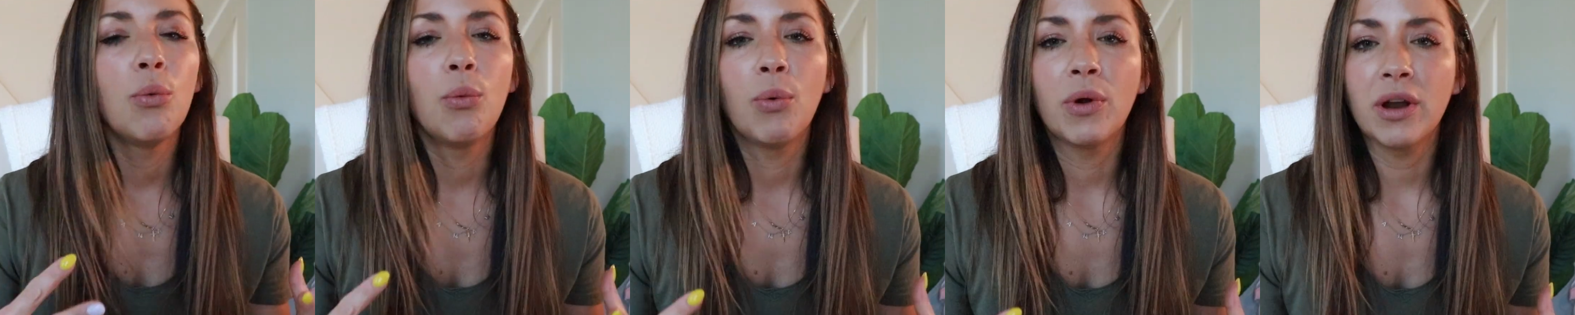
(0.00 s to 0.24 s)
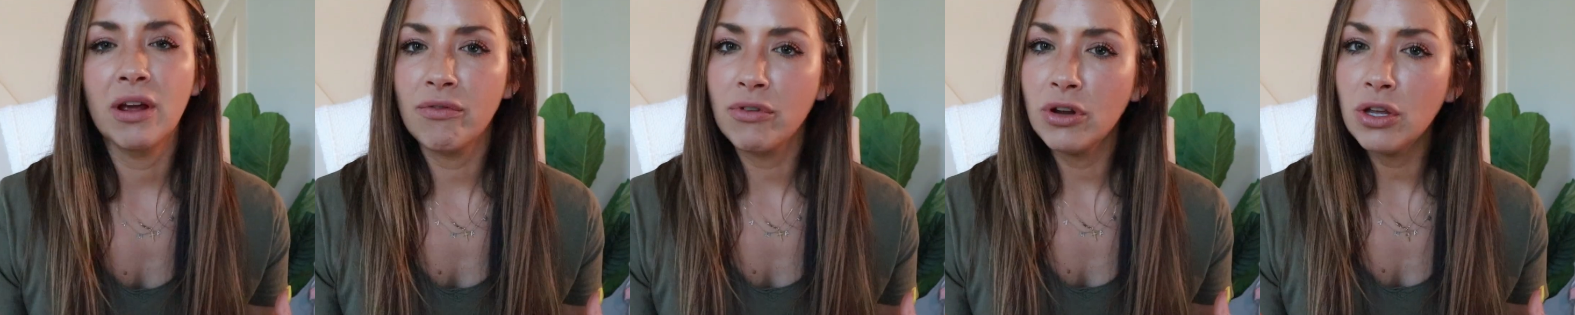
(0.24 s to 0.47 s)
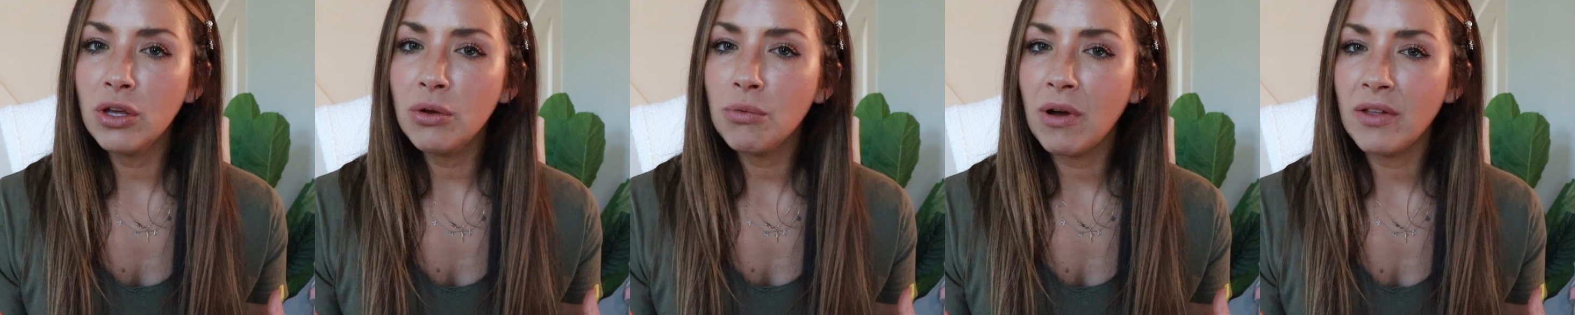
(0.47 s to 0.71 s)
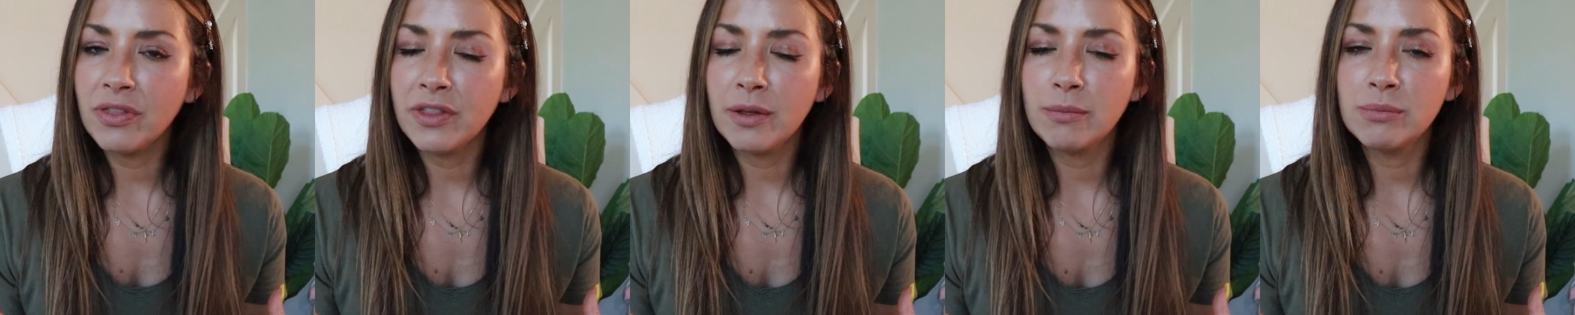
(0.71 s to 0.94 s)
whatever you
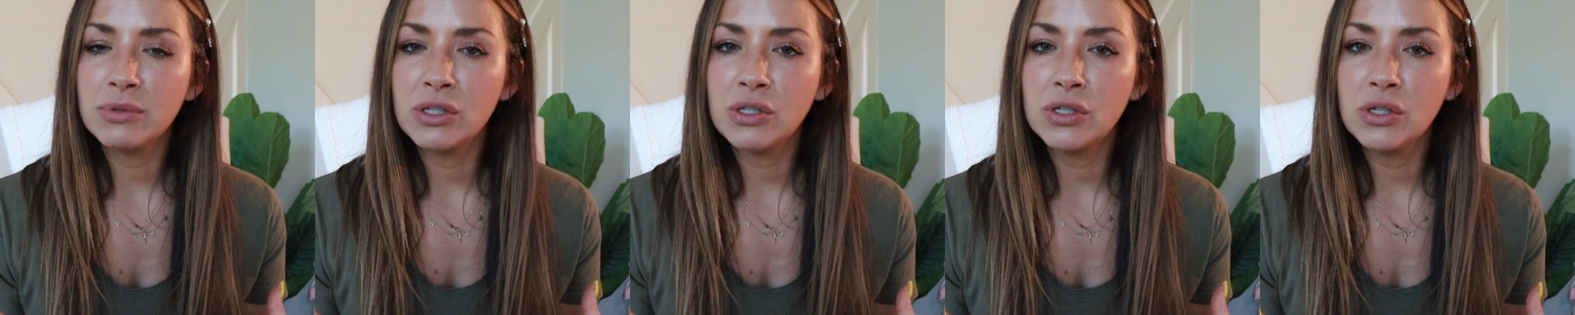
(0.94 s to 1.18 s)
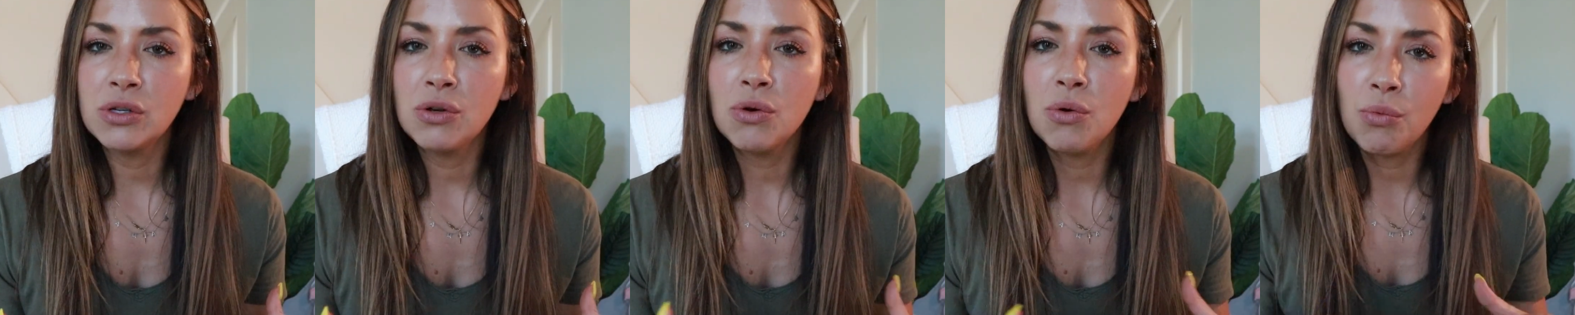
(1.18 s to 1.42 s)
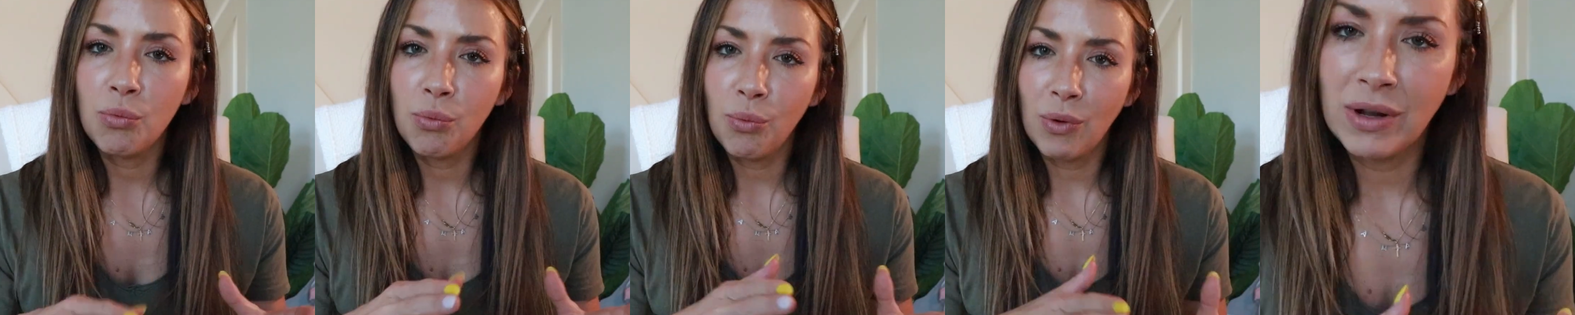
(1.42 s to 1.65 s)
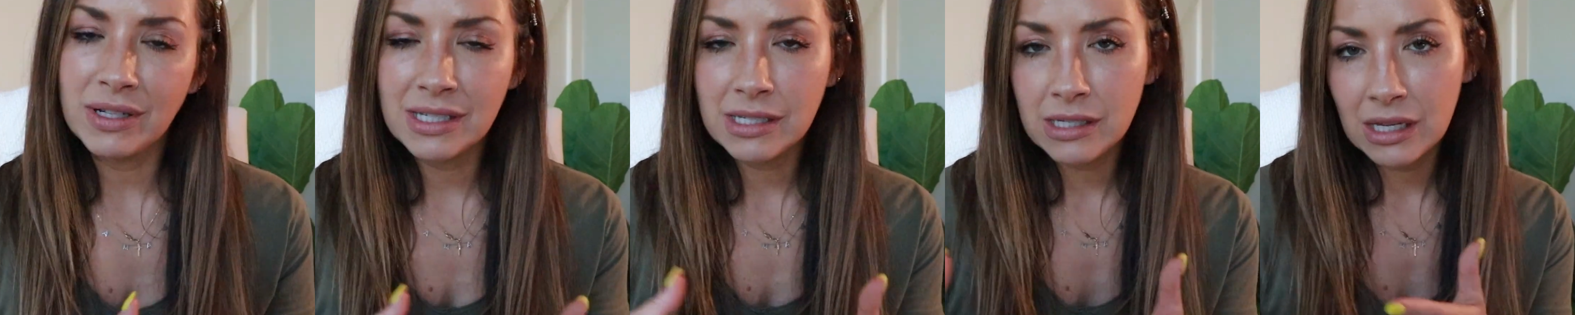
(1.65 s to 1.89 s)
want them to do
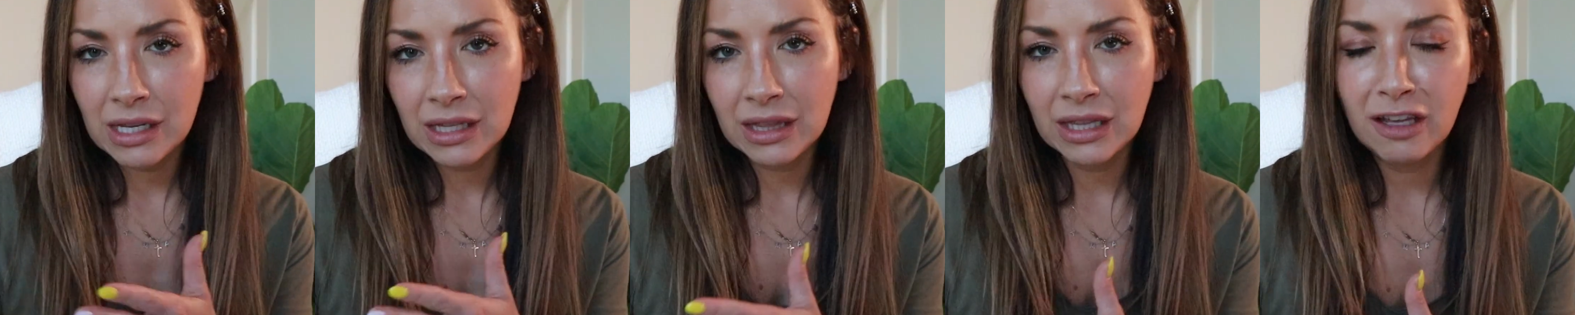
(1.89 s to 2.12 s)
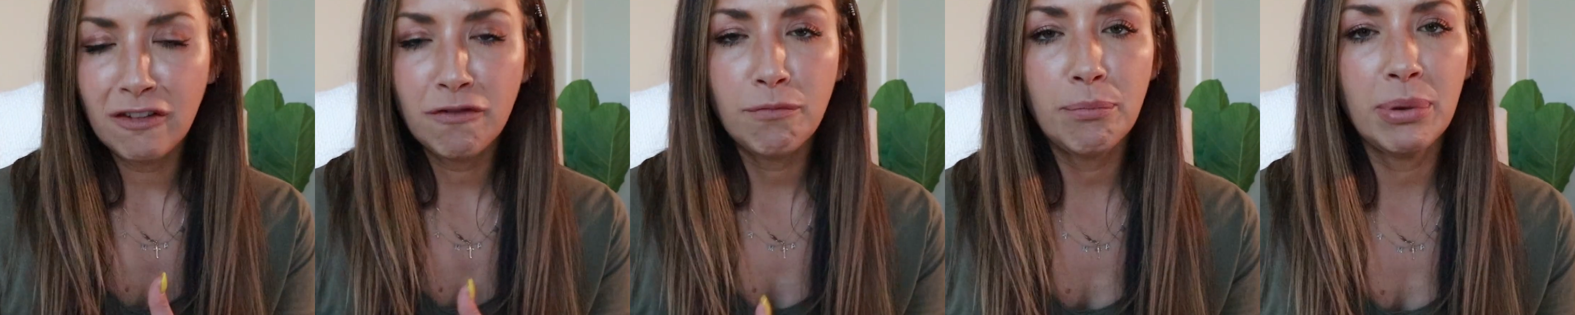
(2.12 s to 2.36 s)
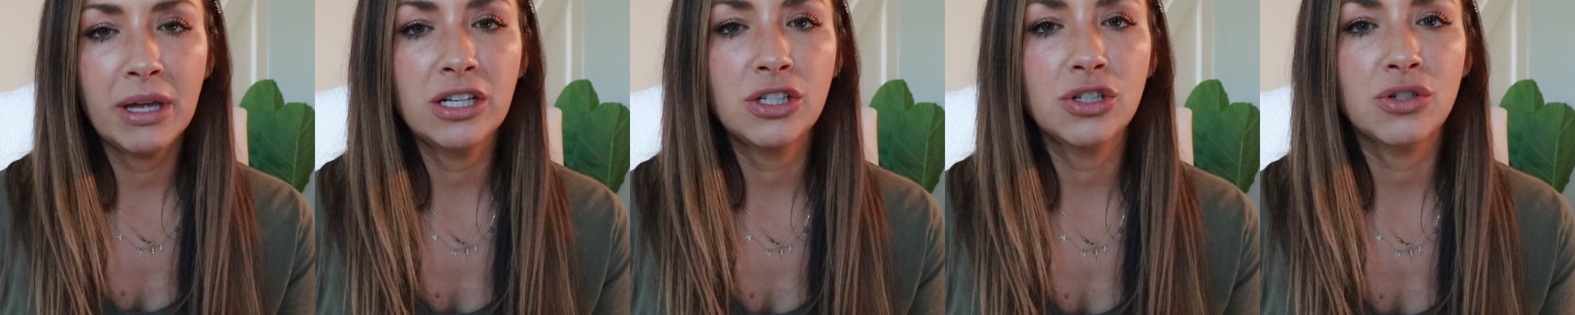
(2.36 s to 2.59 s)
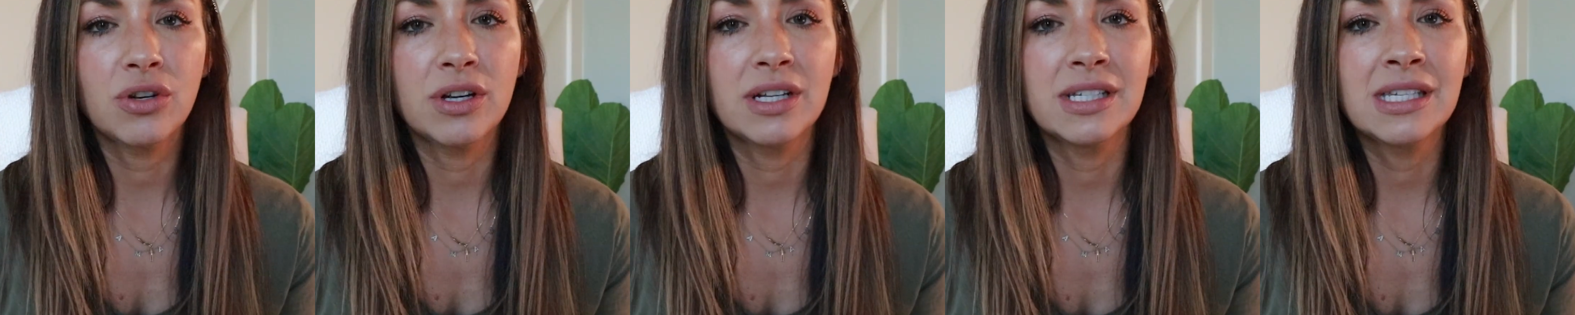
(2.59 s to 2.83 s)
once they leave
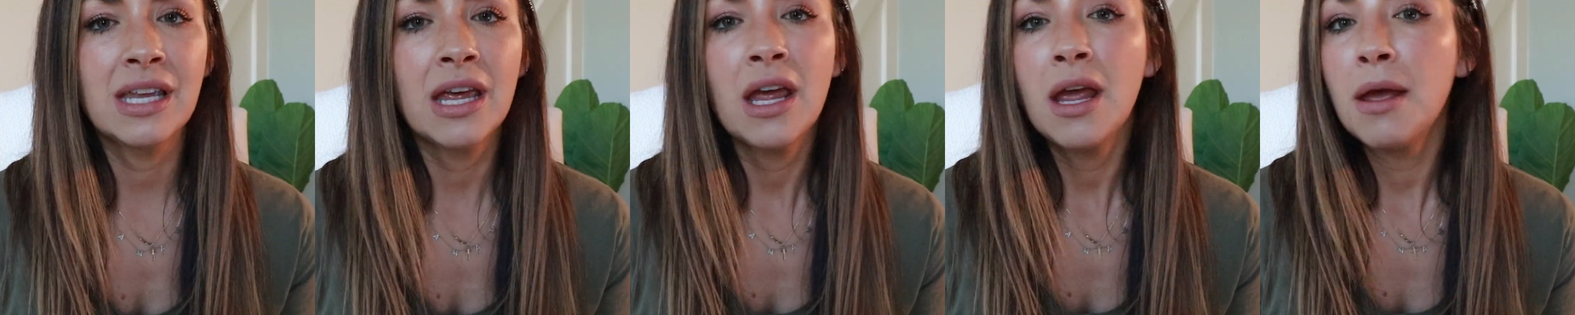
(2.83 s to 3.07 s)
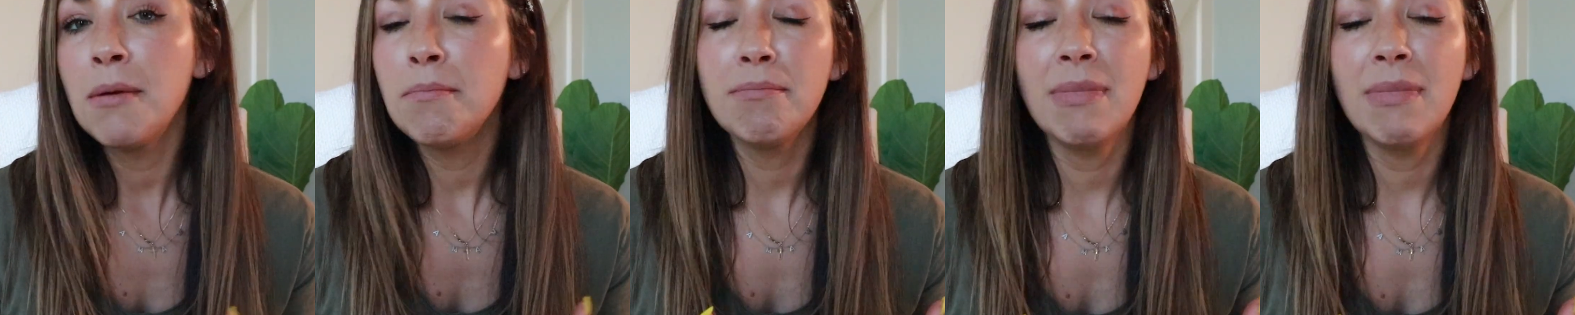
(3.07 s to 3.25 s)
Pinterest,